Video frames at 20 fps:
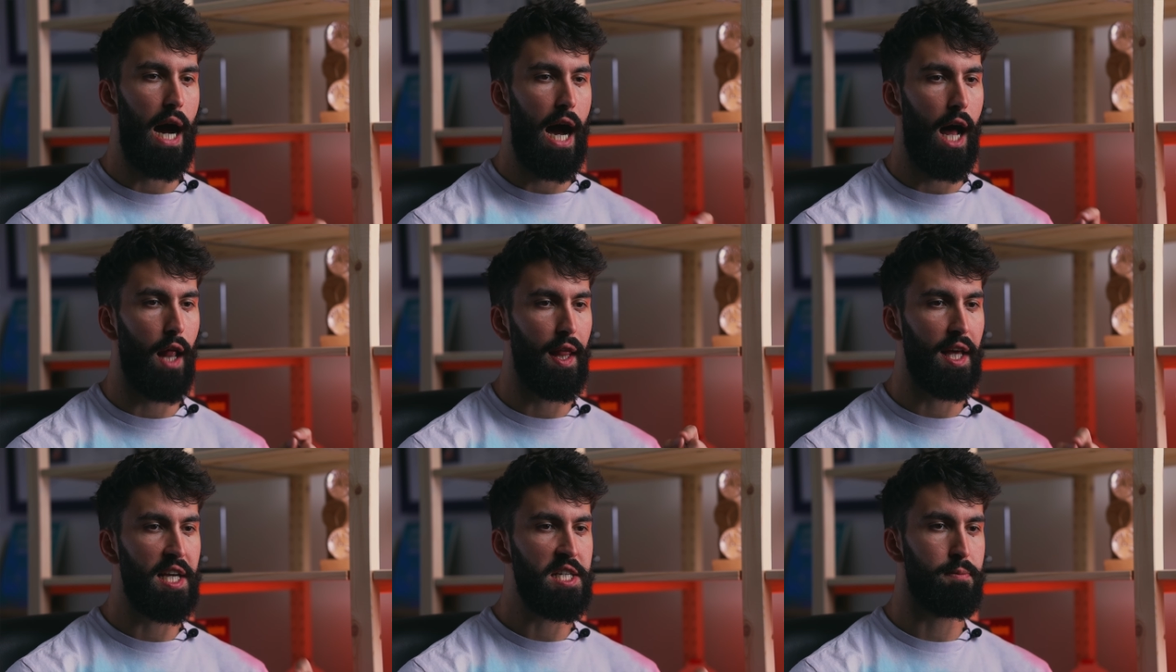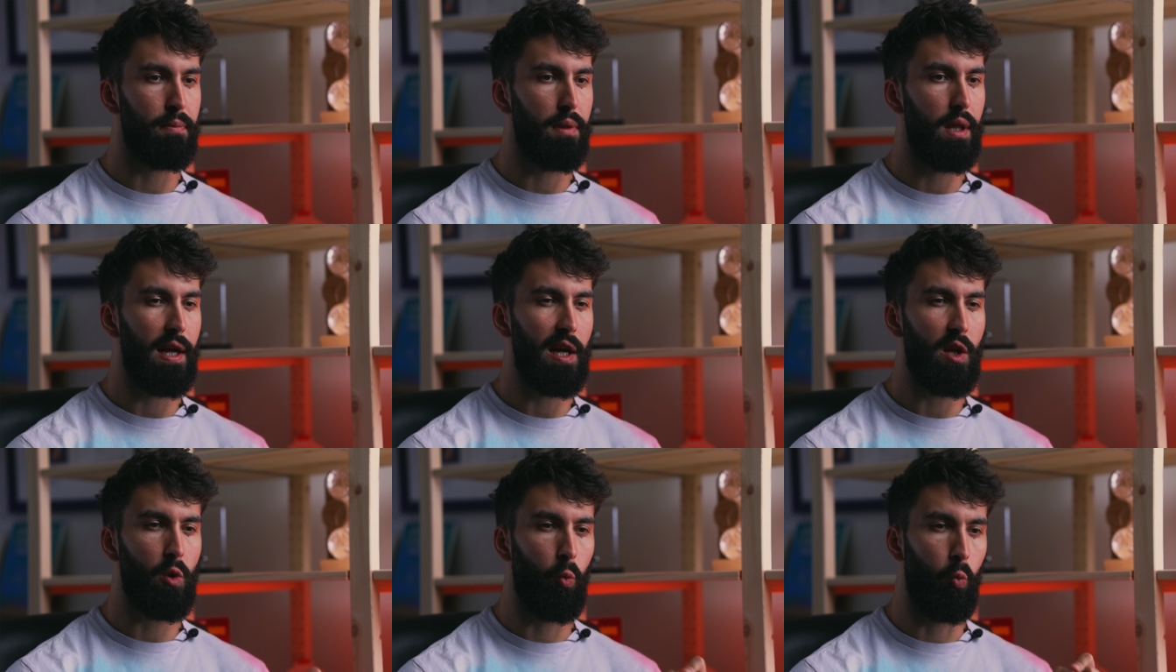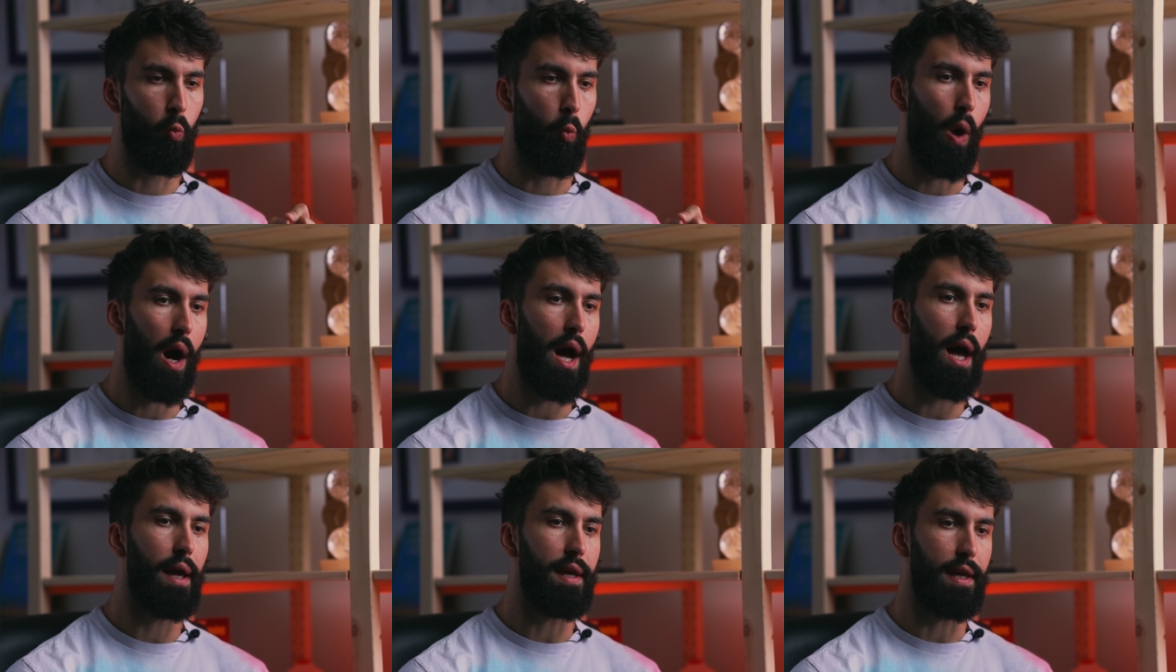I'll explain
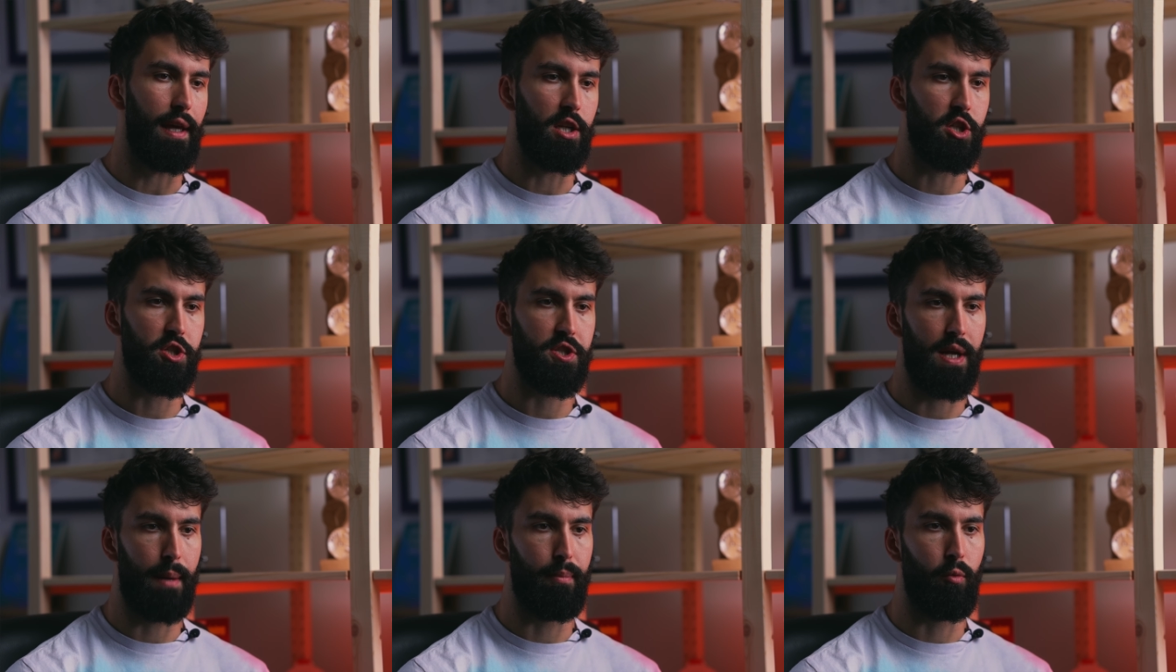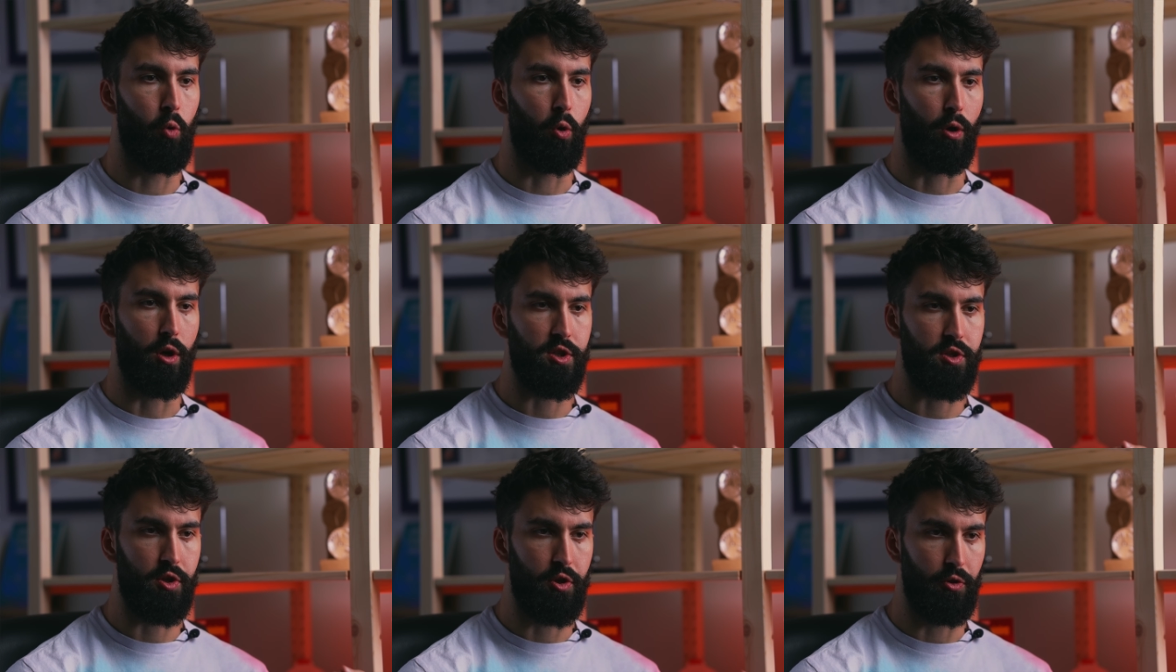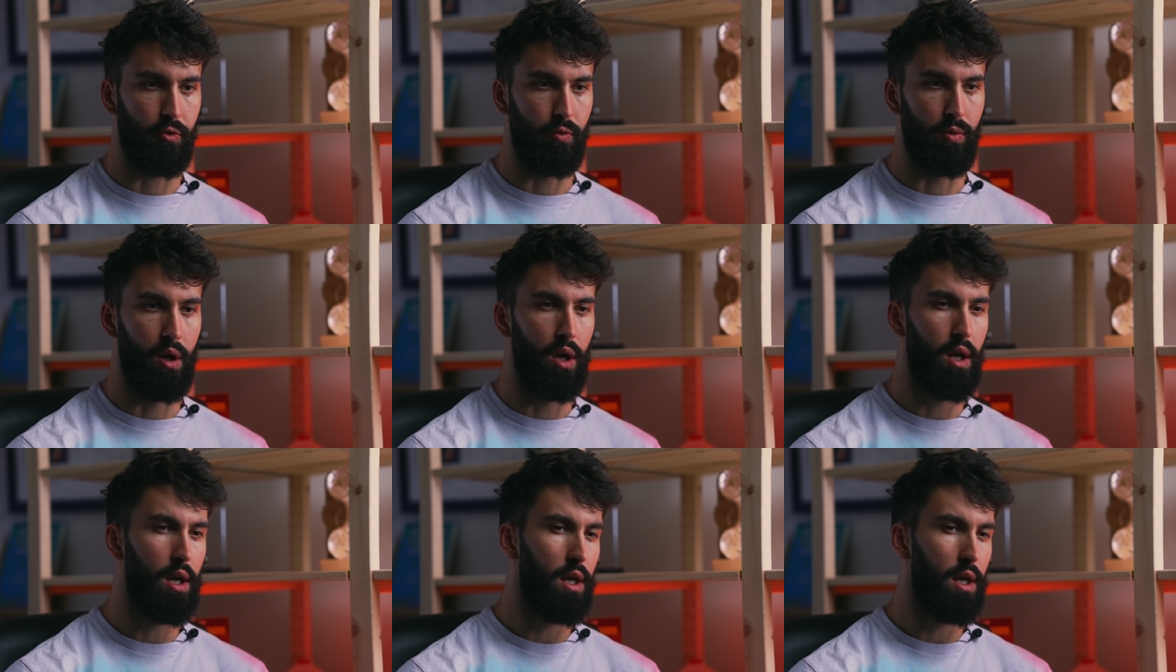why each step works too,